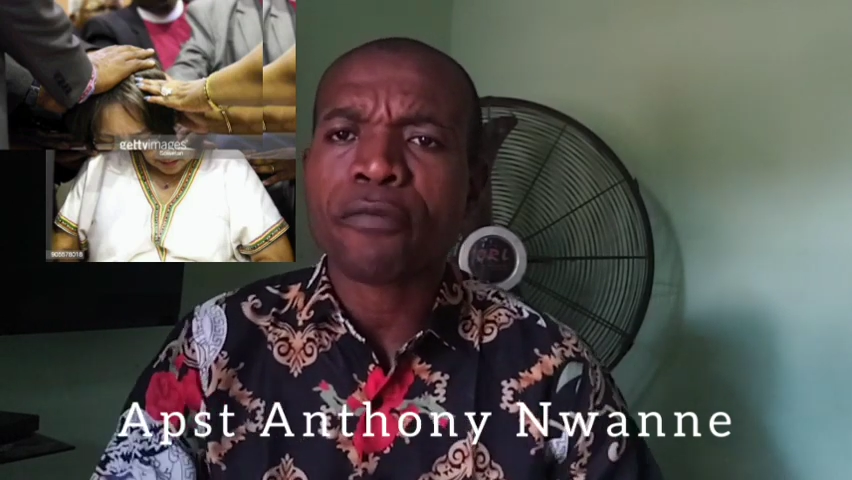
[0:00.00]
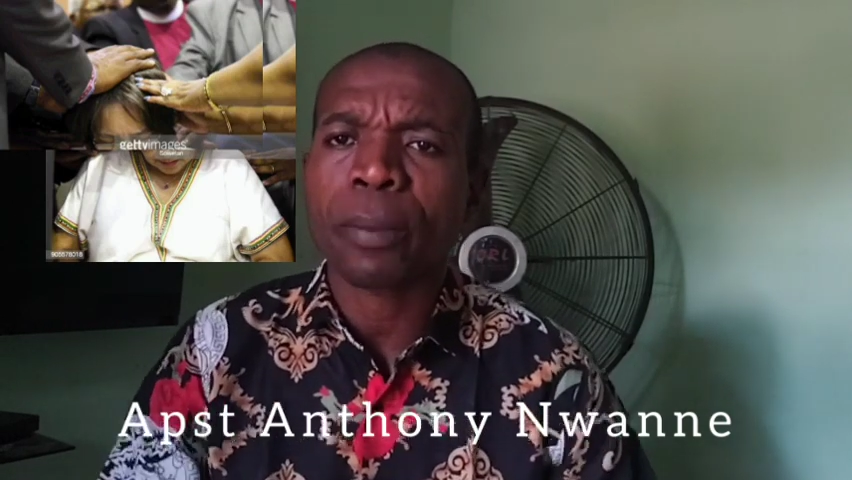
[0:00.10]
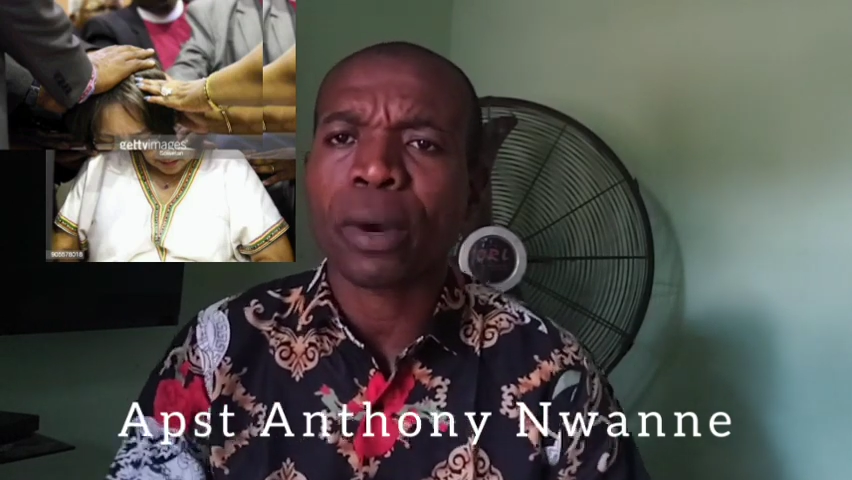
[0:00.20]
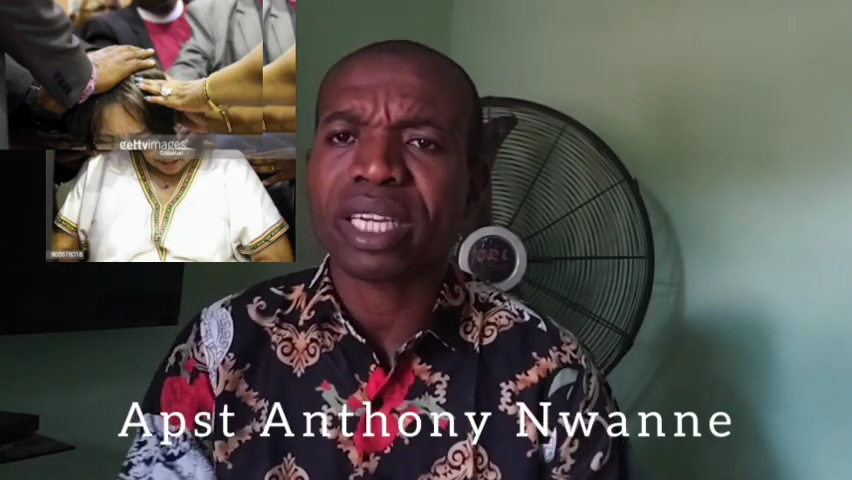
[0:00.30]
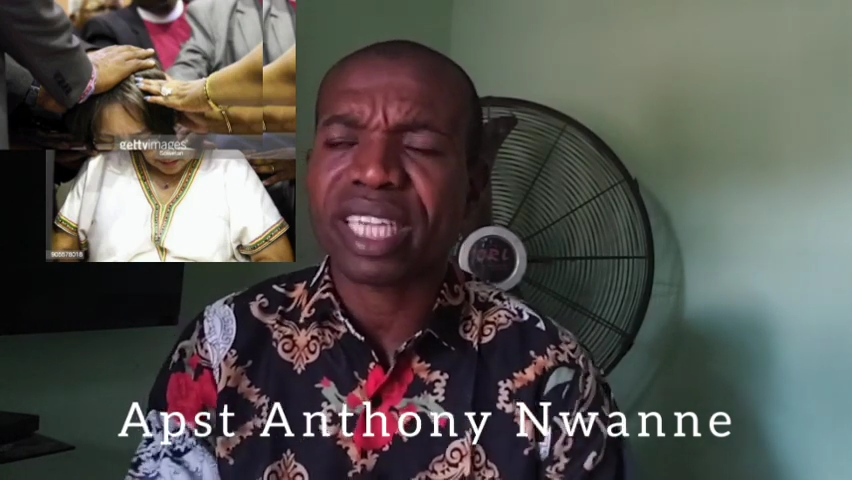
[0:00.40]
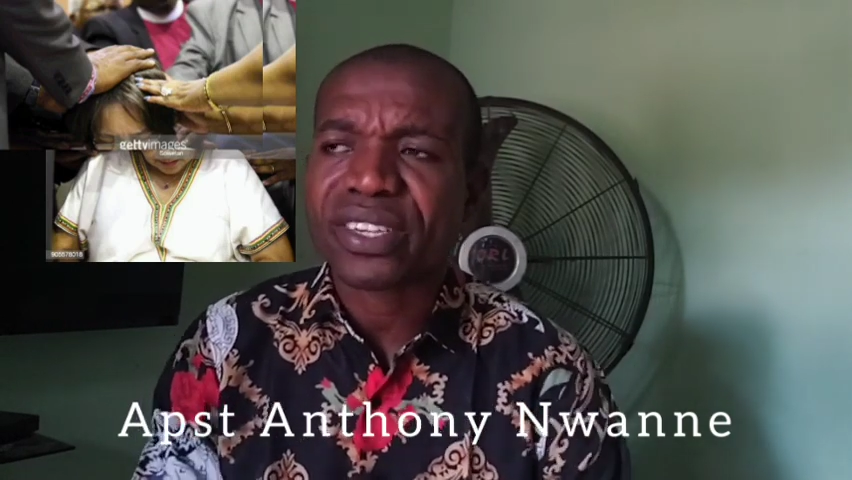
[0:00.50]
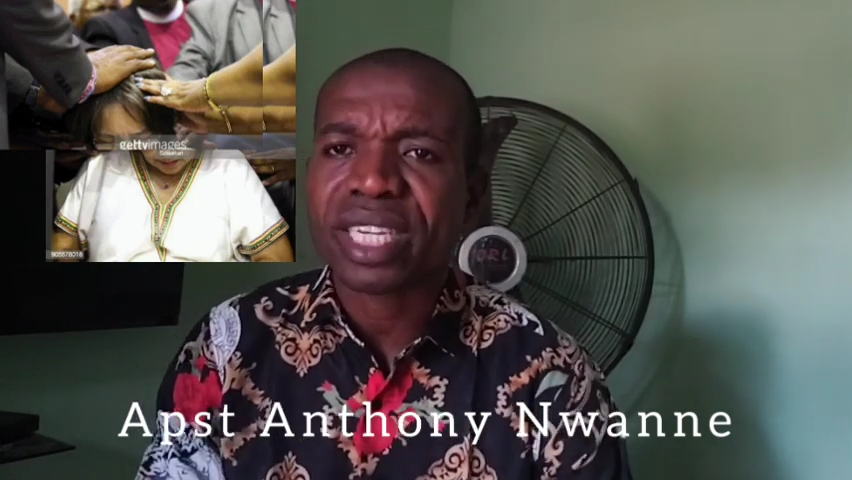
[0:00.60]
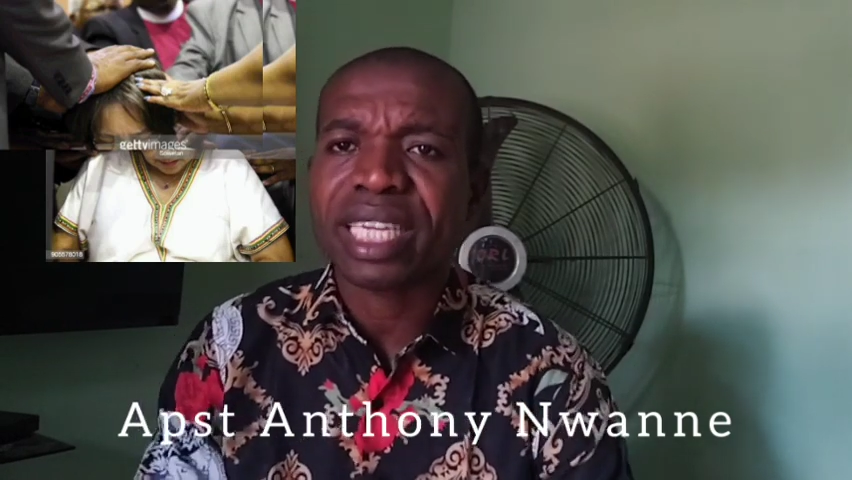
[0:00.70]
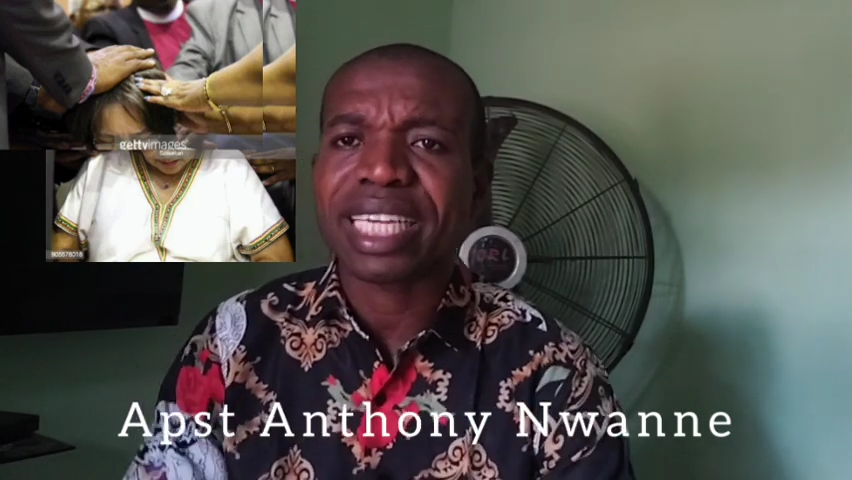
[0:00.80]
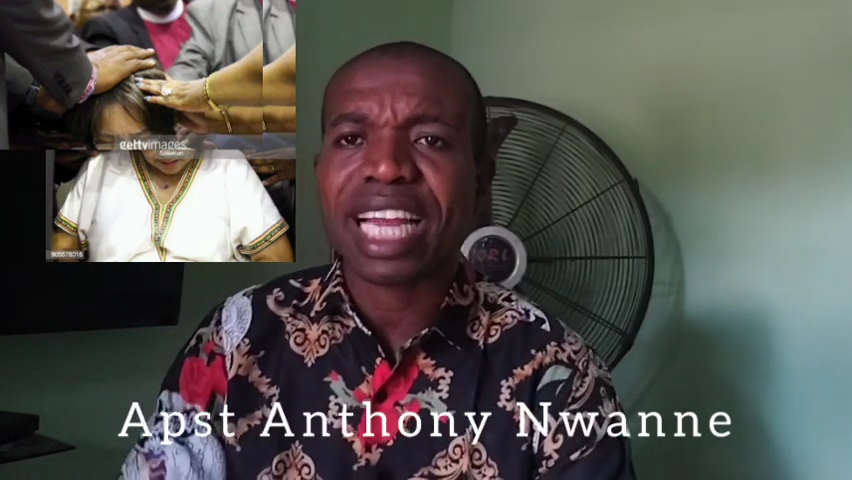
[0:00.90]
everybody they
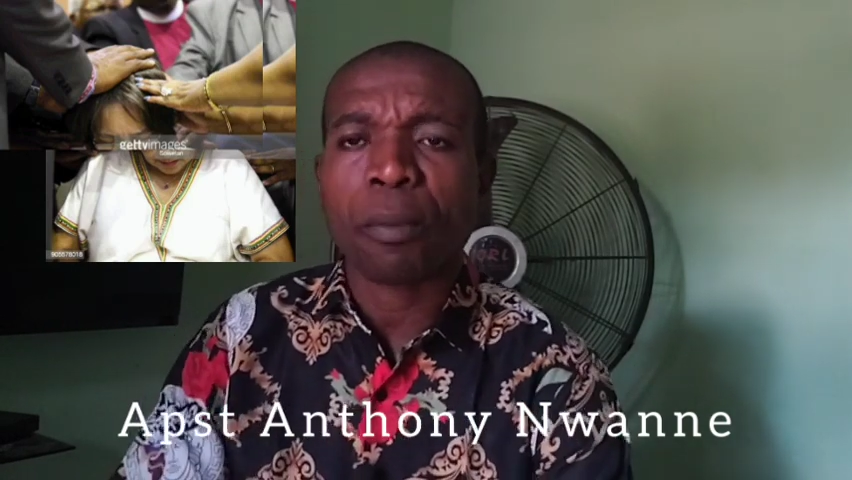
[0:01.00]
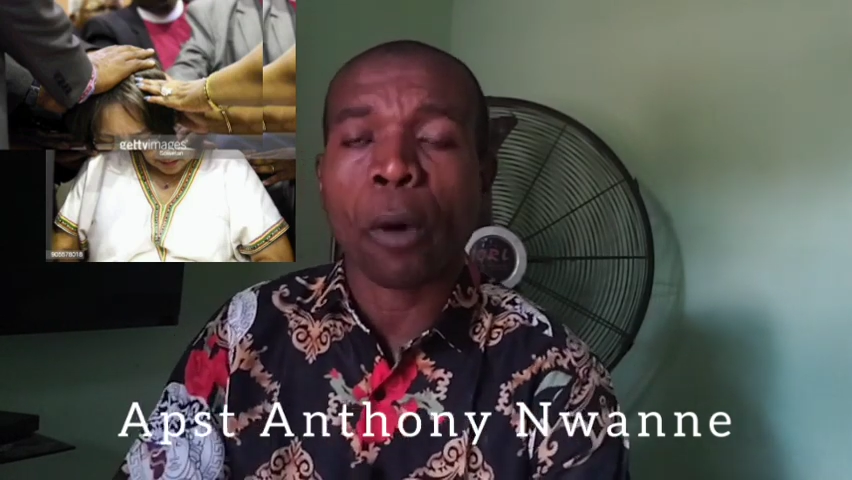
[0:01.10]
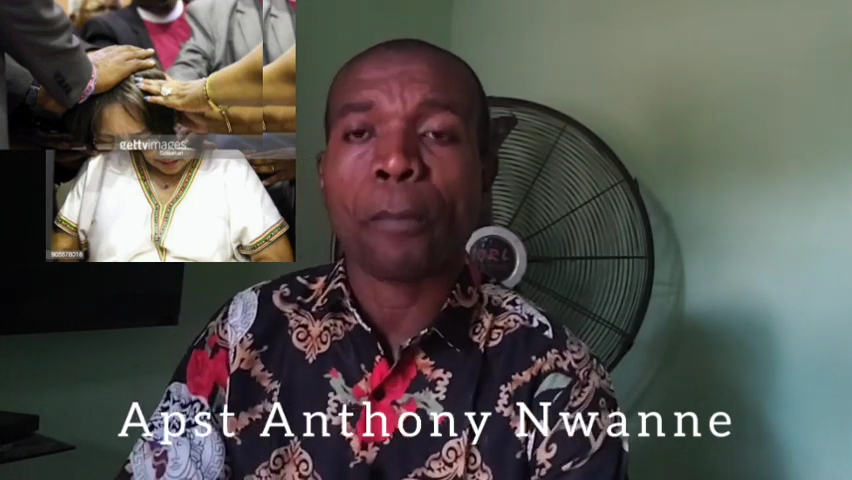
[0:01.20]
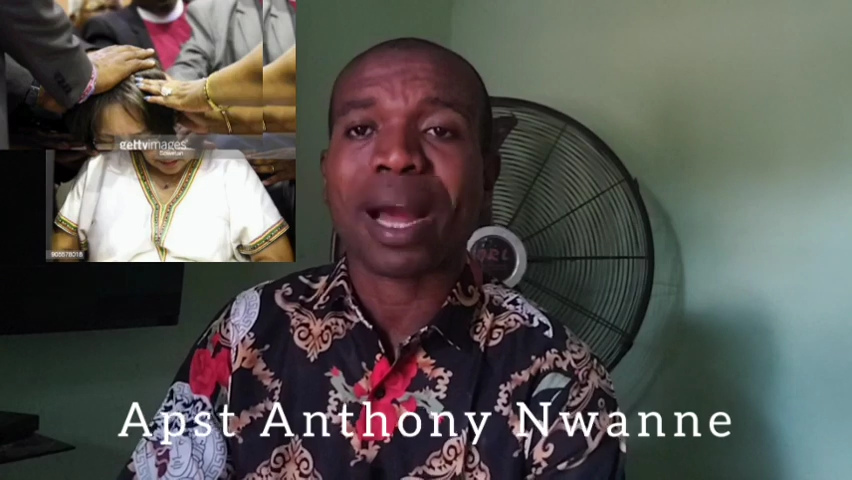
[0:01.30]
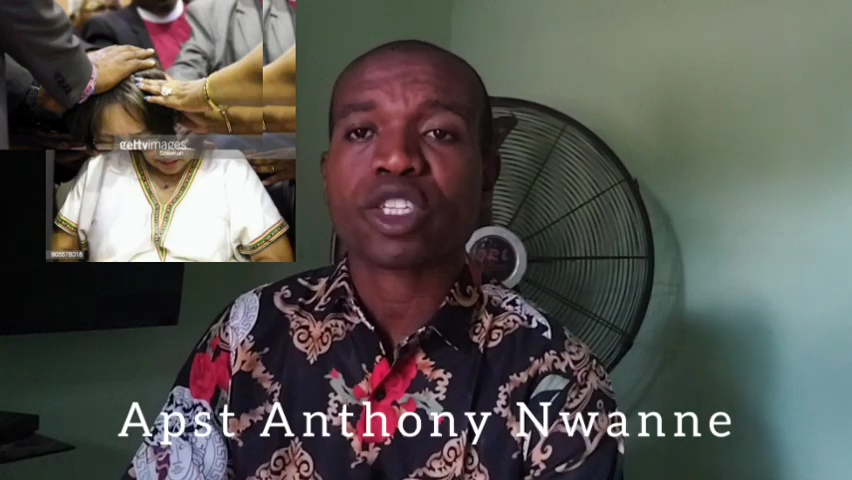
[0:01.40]
see in the name of